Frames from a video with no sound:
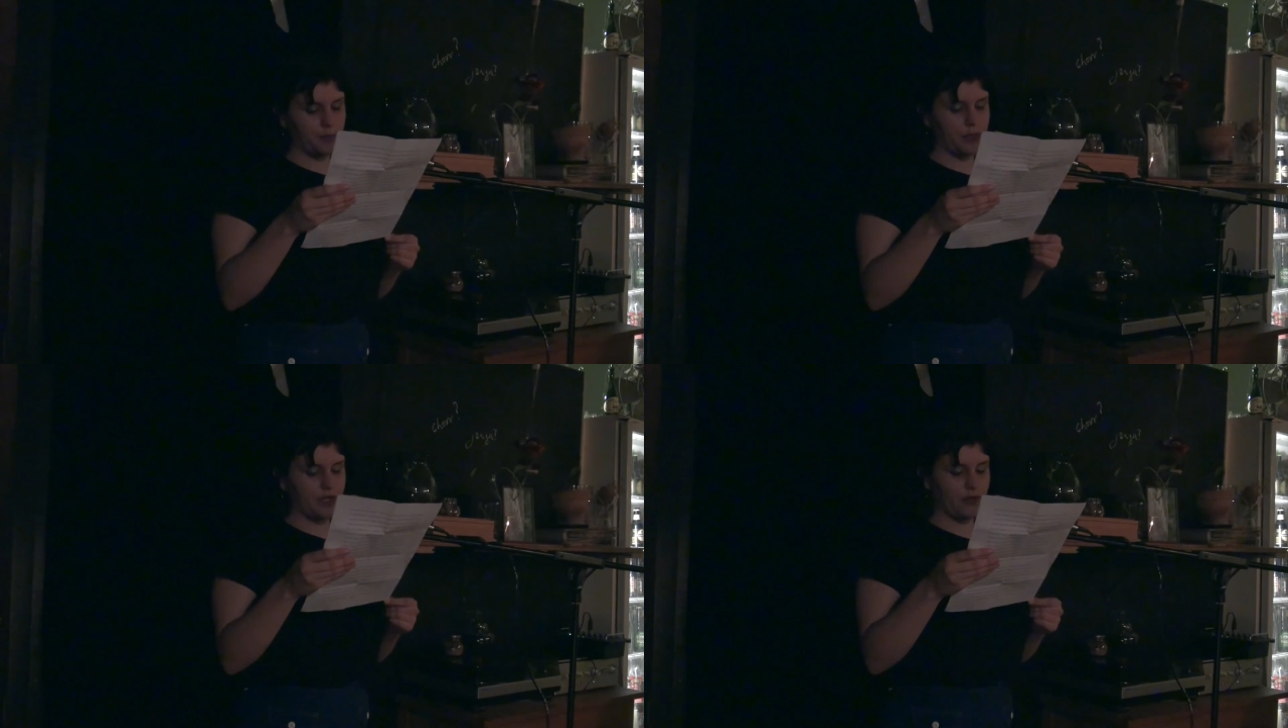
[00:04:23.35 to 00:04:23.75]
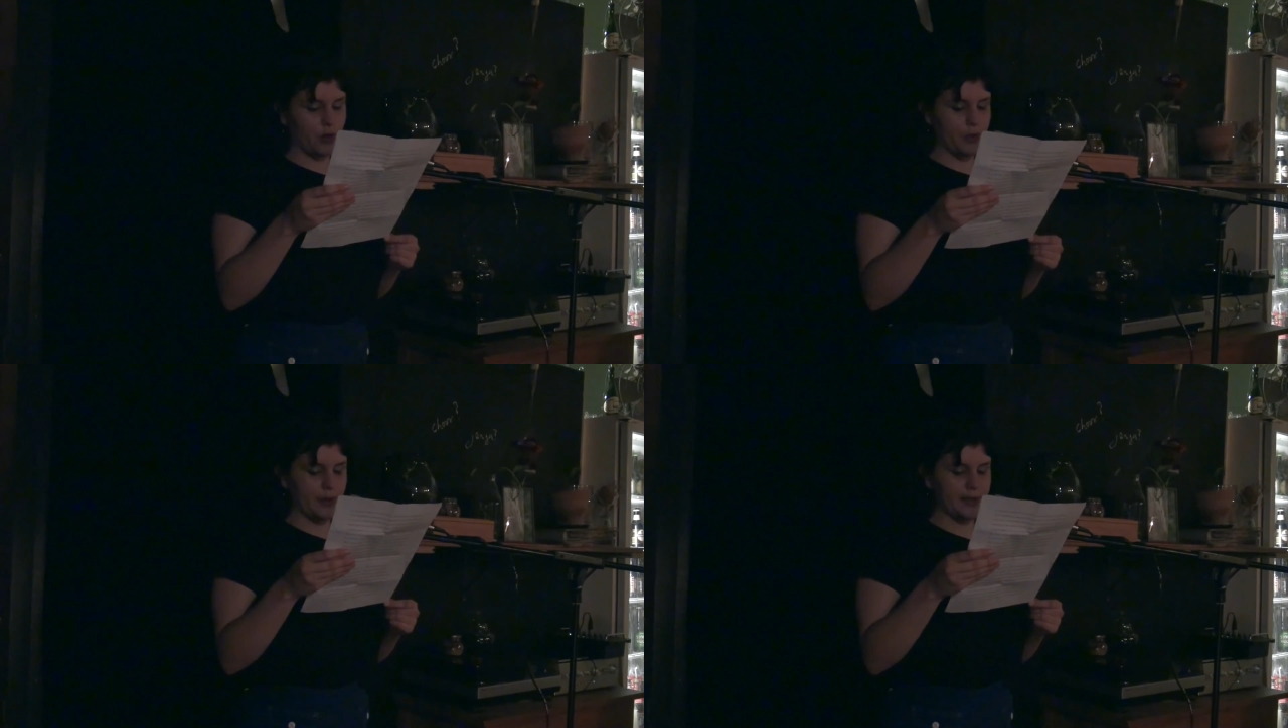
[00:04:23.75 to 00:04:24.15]
But of
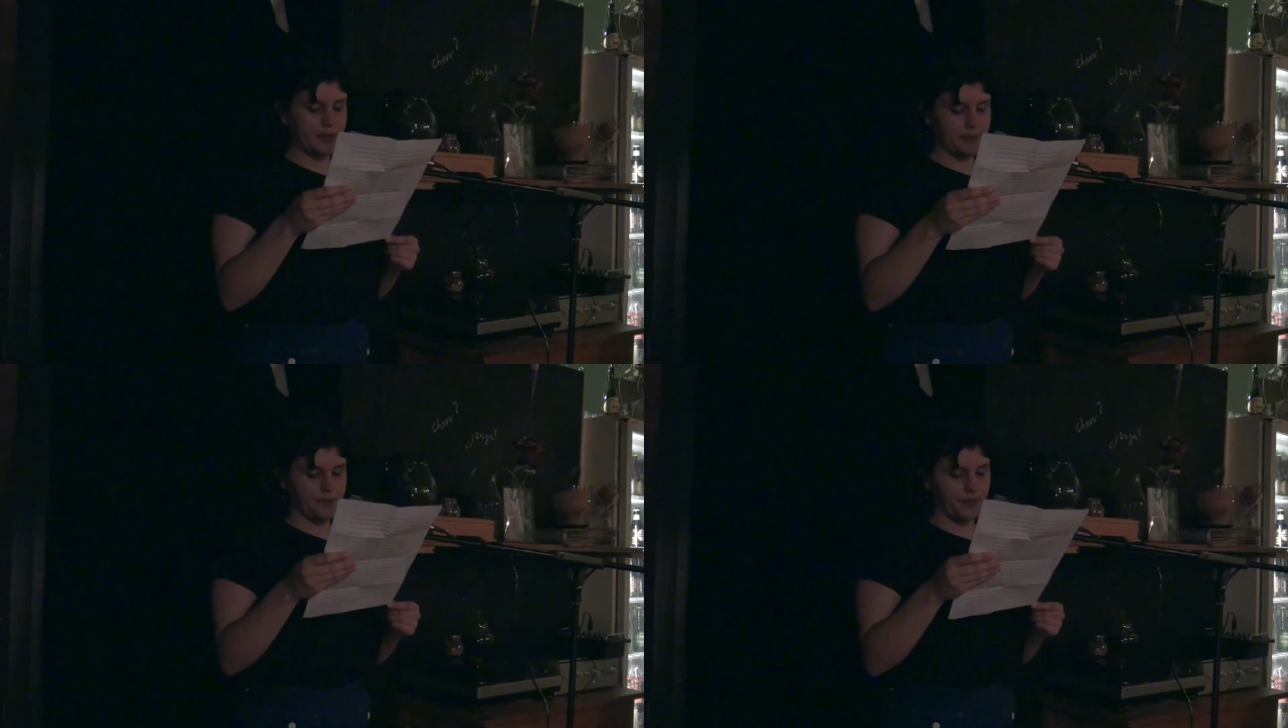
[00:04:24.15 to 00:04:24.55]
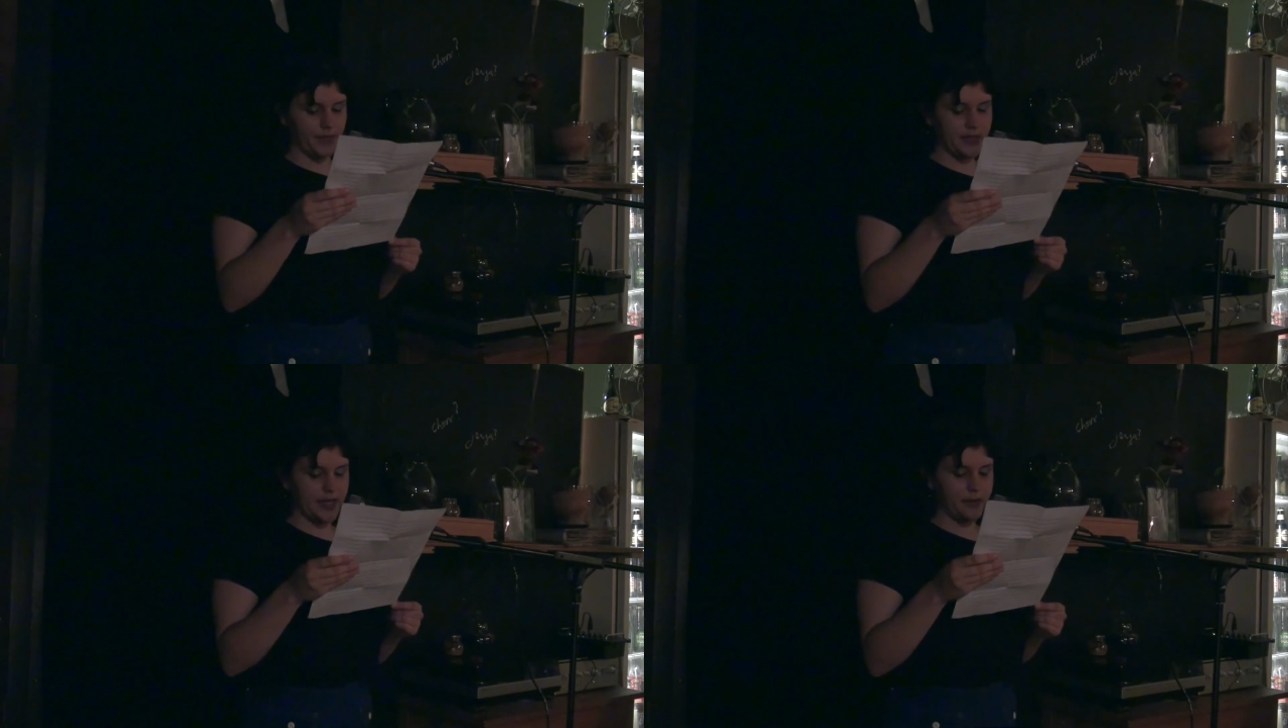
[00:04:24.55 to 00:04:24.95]
course,
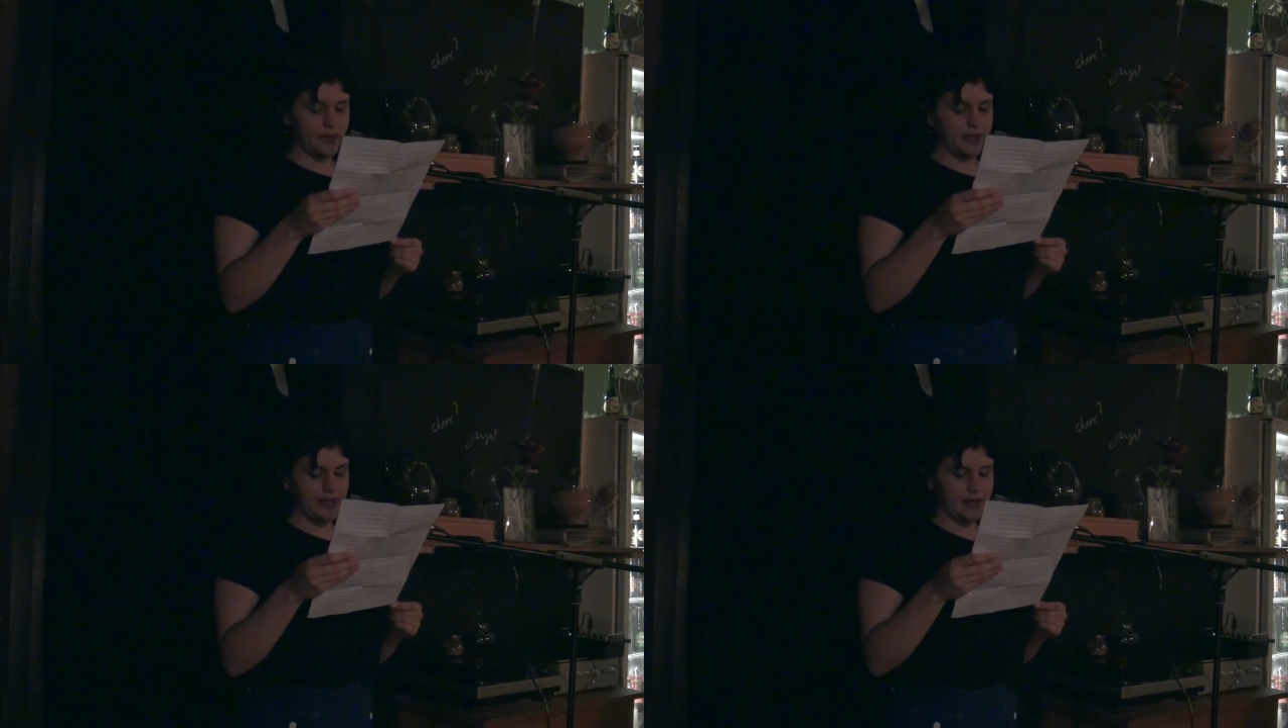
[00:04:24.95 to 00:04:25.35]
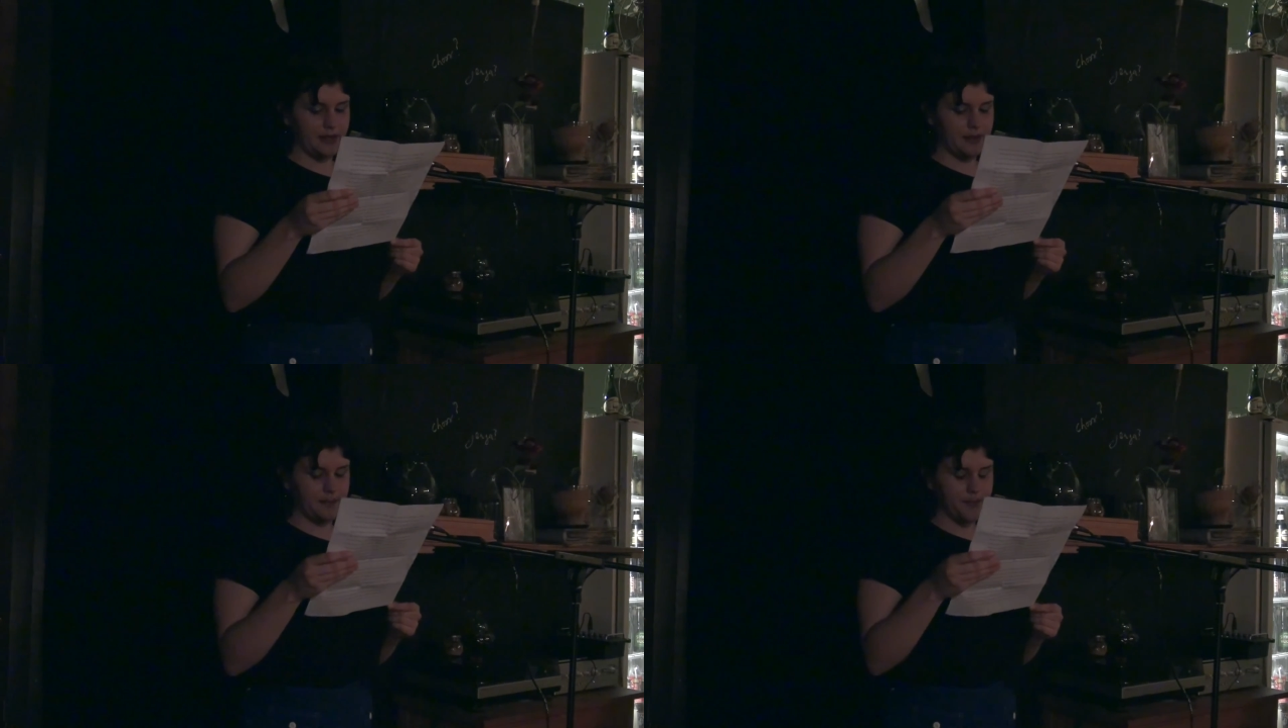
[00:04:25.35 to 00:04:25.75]
Ted was dead.